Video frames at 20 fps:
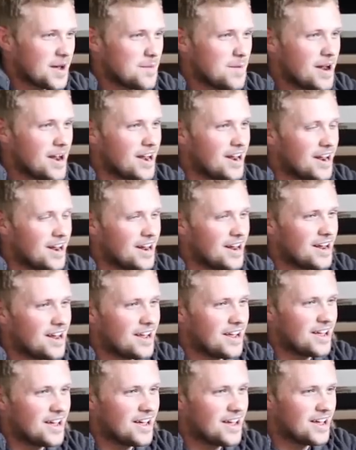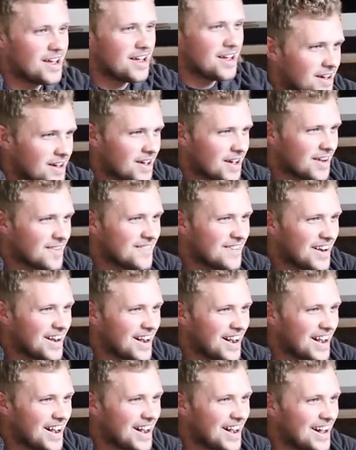Come here. Come
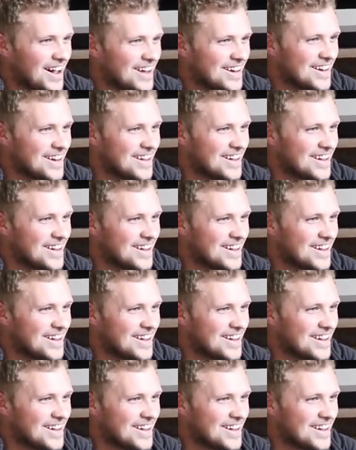on.